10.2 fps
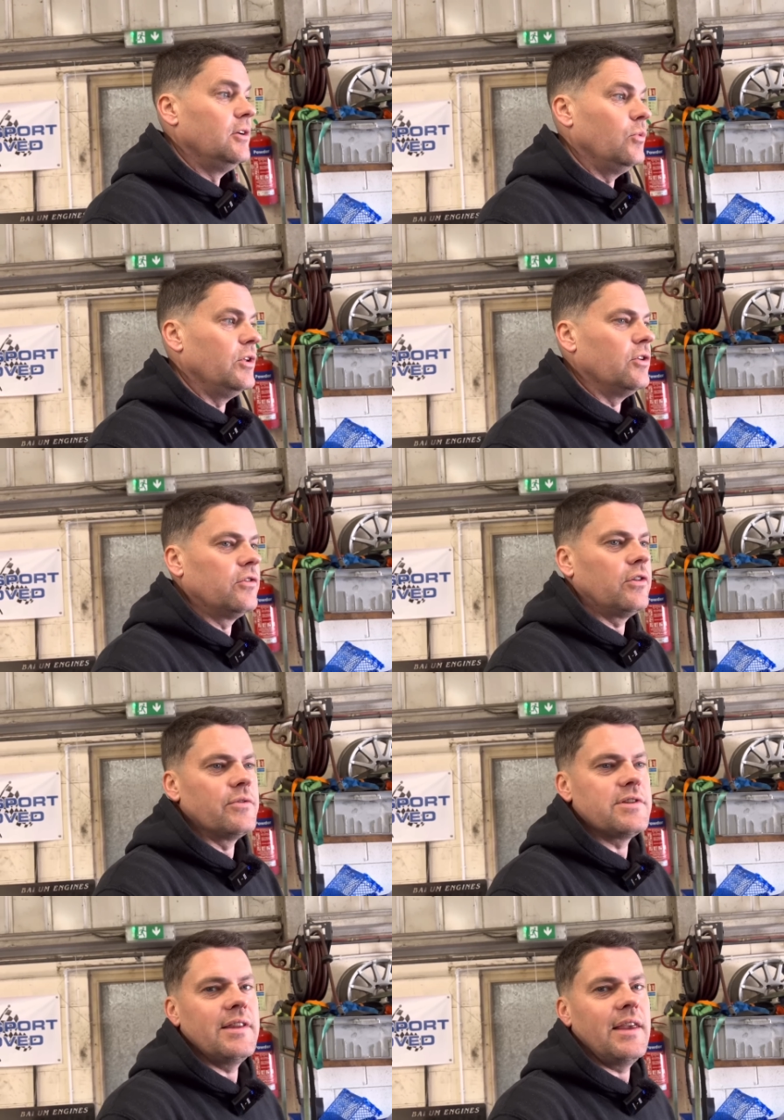with us,
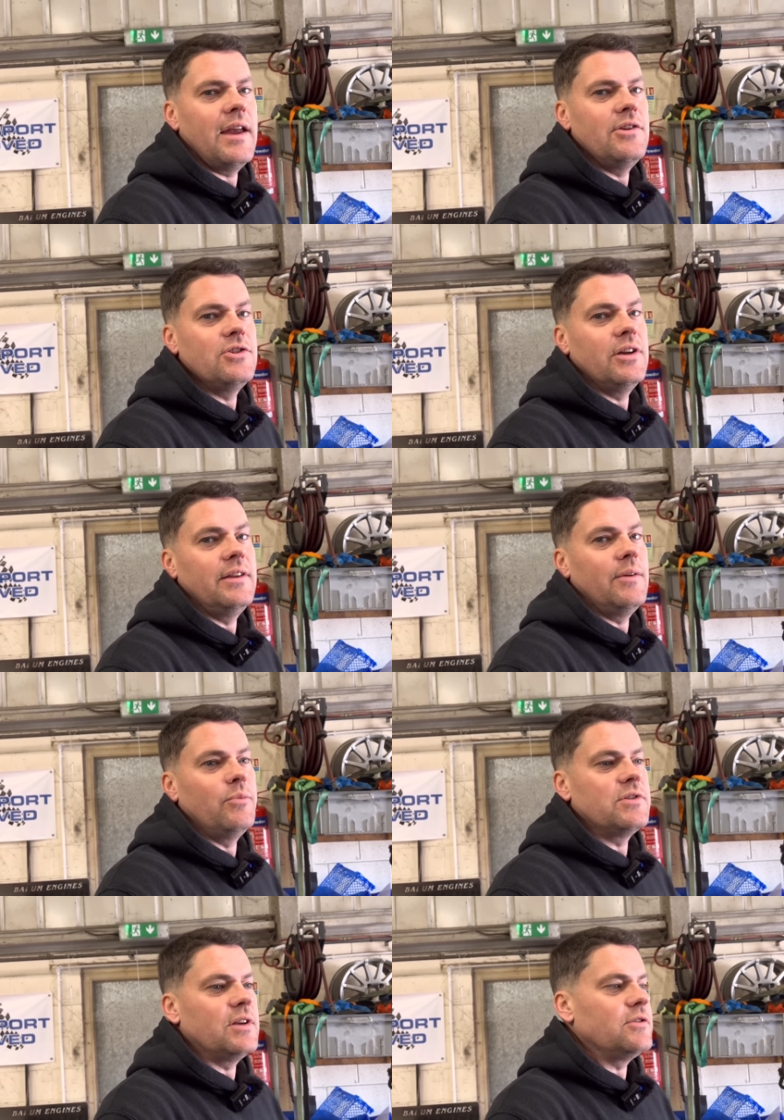obviously the engine, then
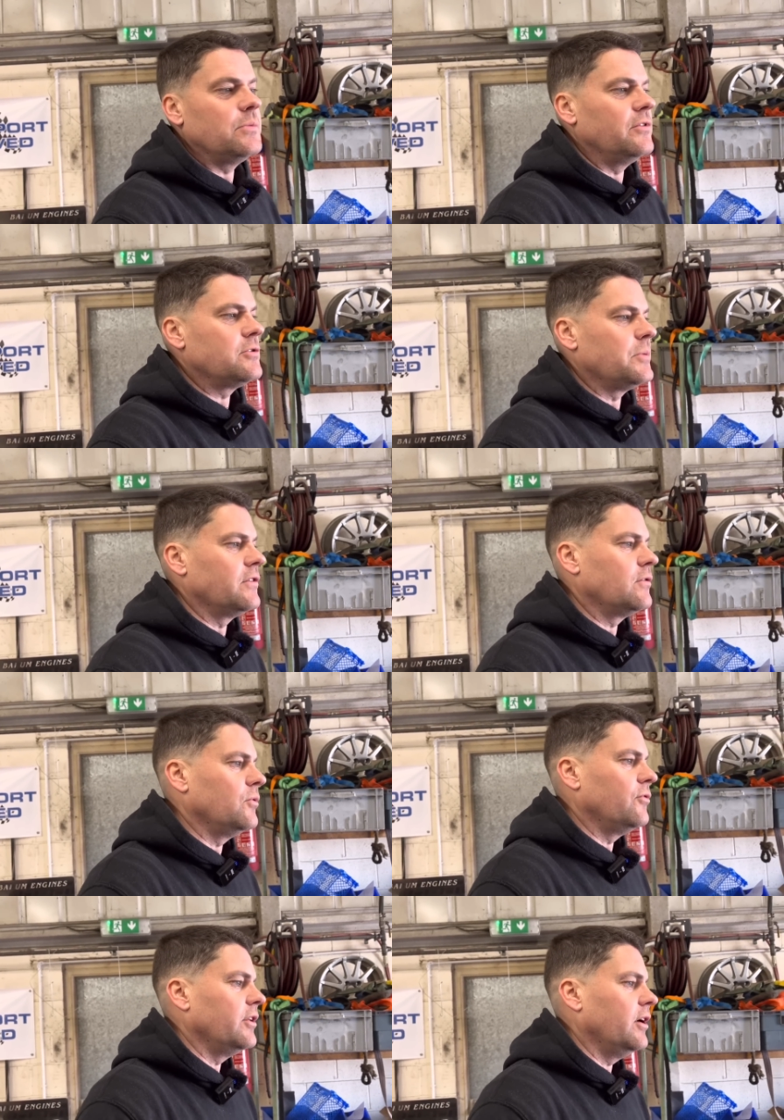we seem to be
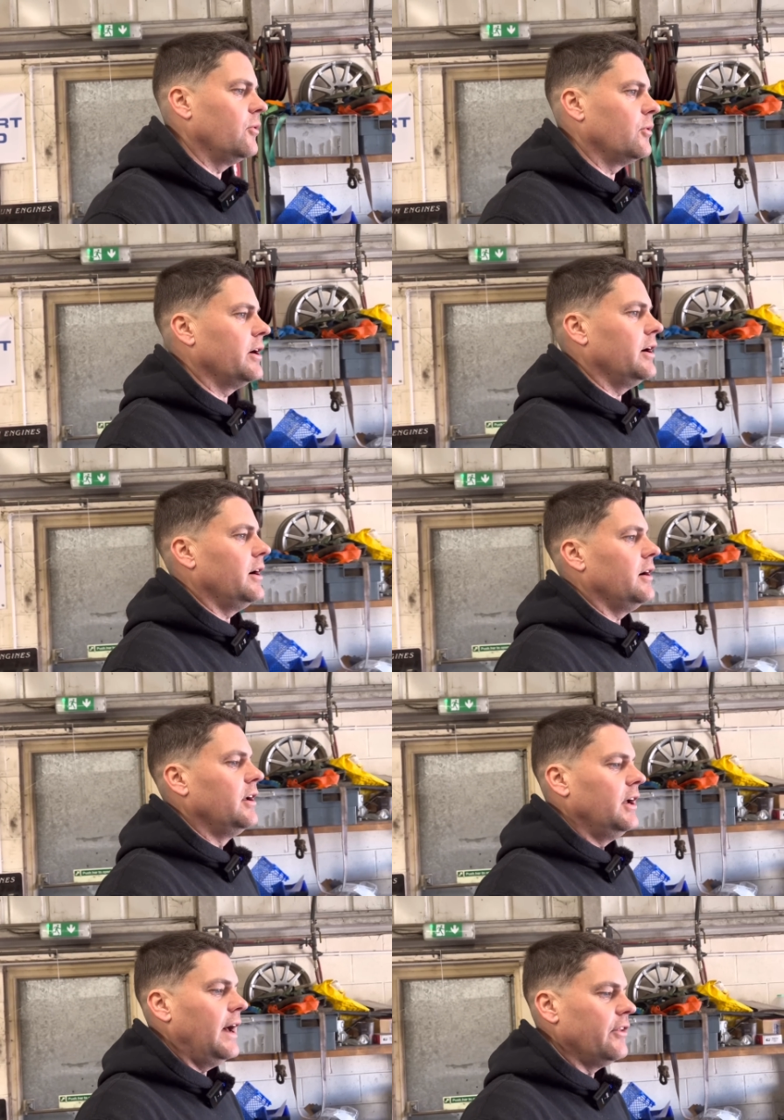responsible for the whole car
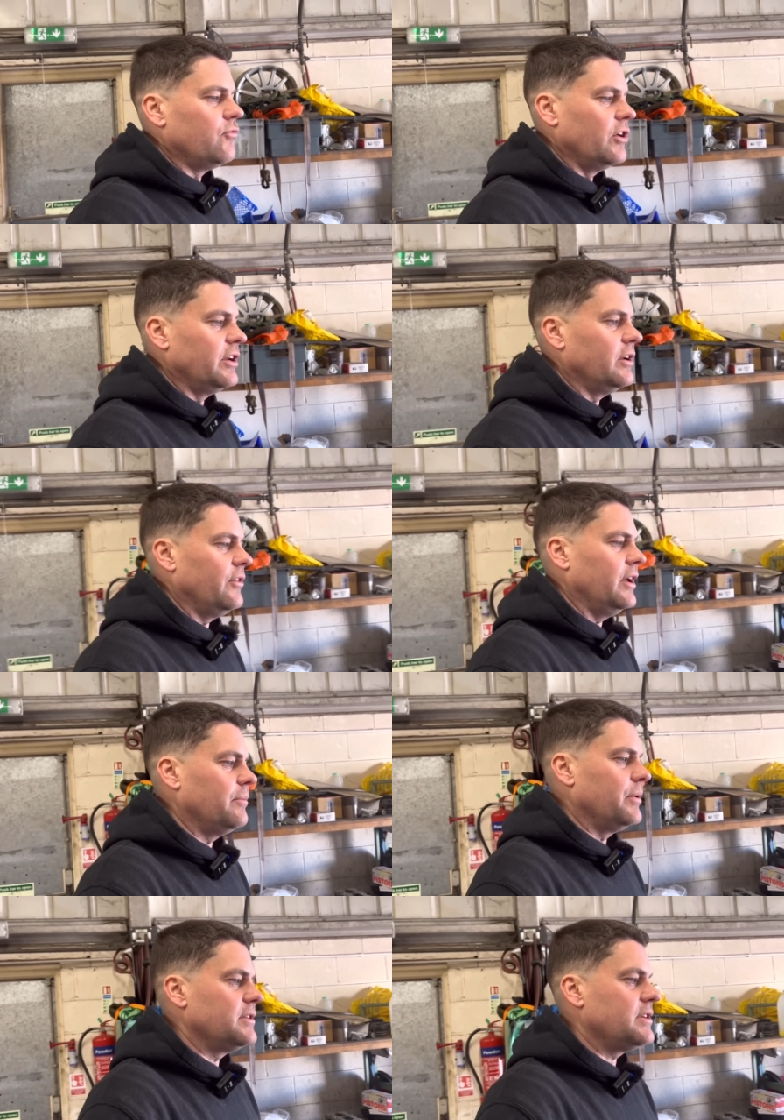and the running of it.
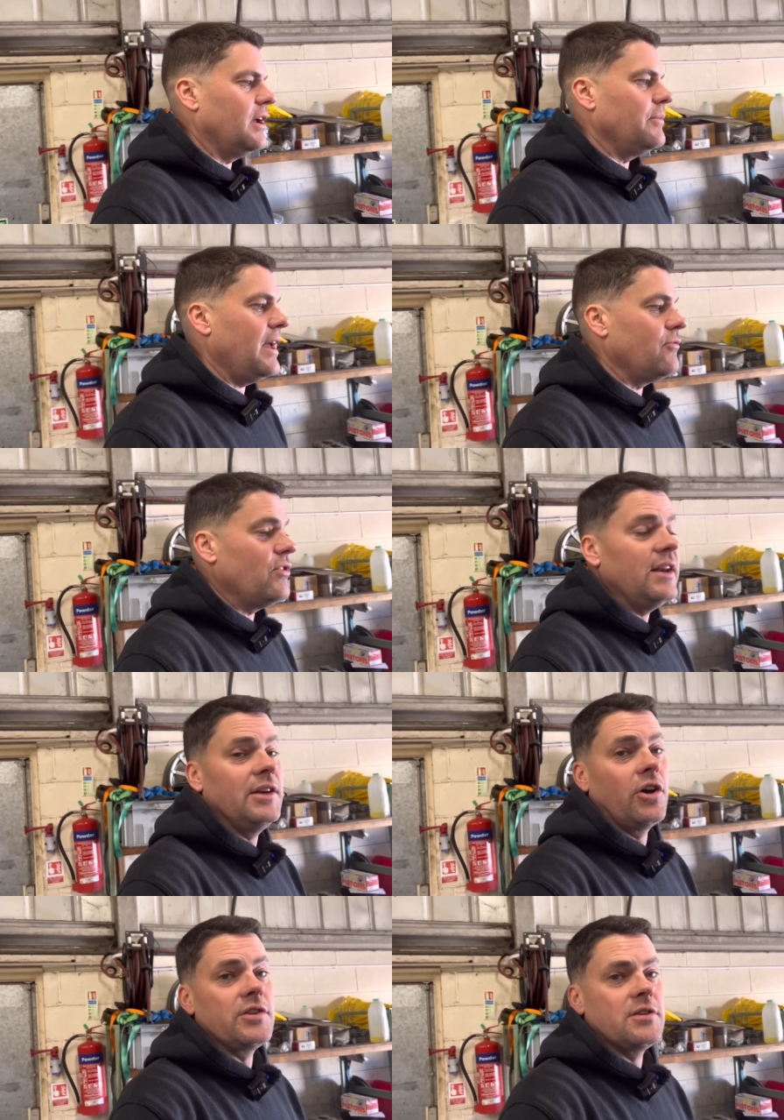But yeah, really
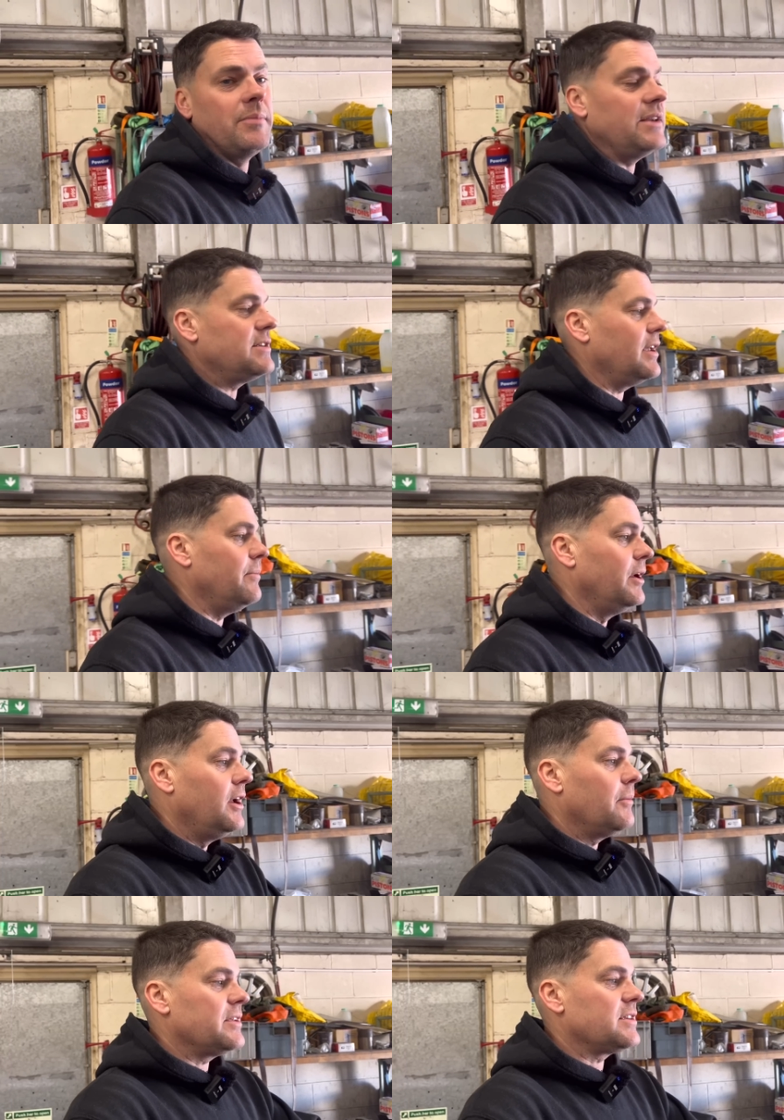nice to meet him.
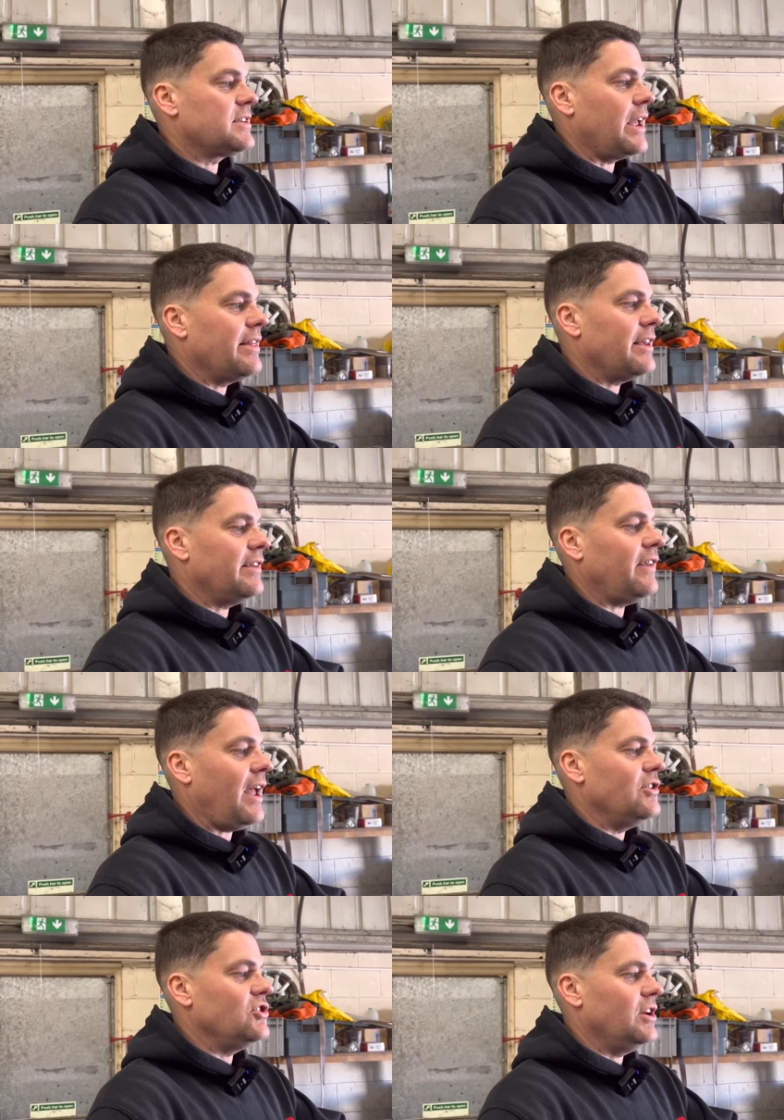But as I say, this
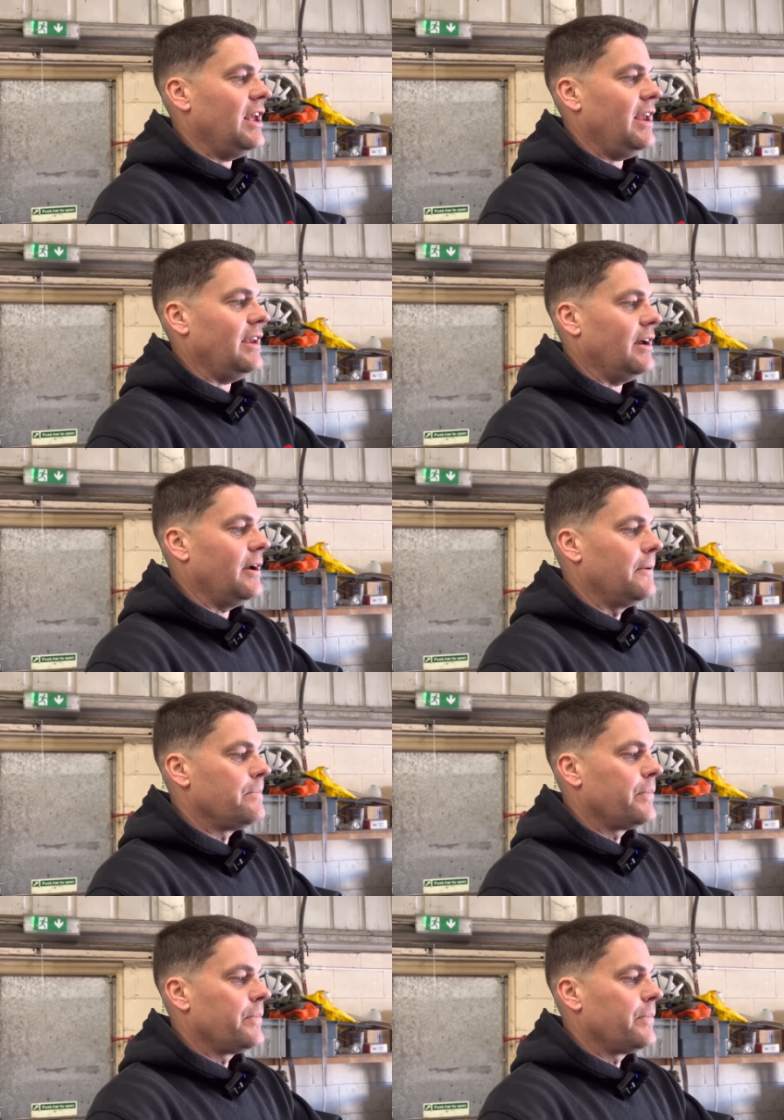engine here,